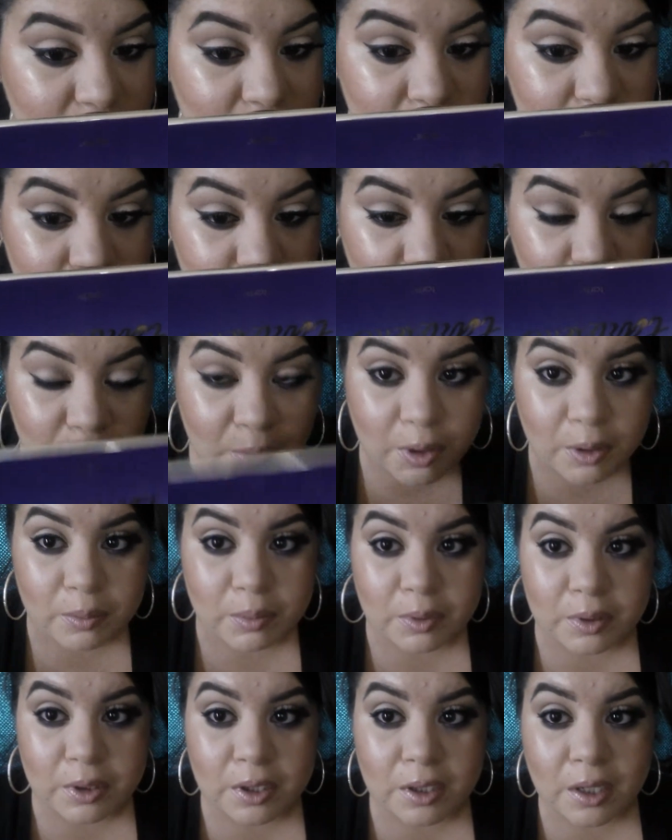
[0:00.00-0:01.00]
This one's more
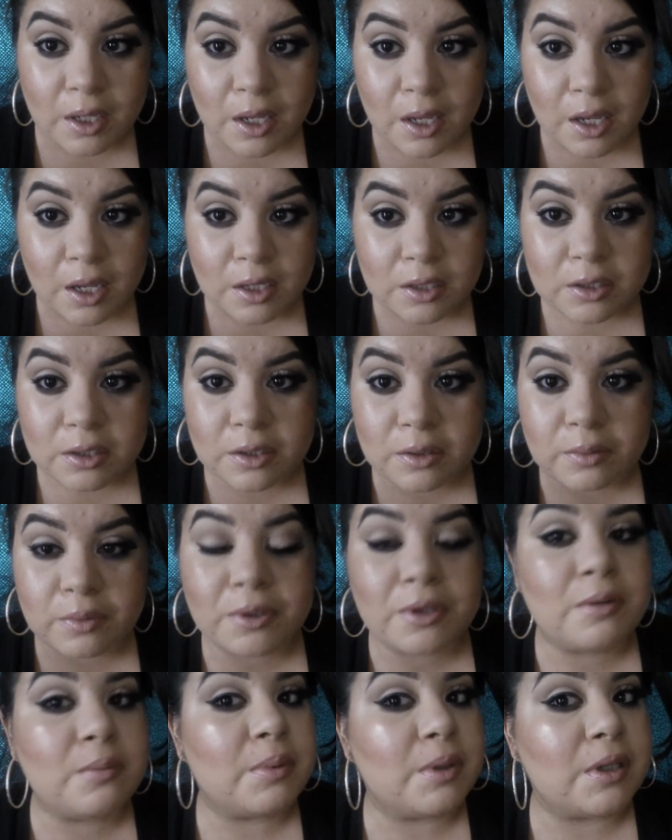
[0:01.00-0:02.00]
purpley. So then
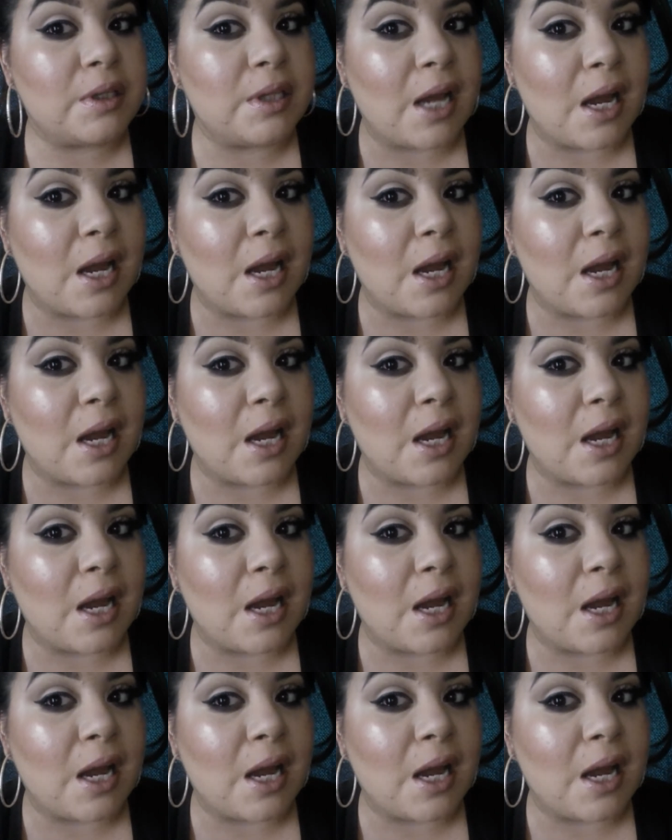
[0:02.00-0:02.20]
we're going to put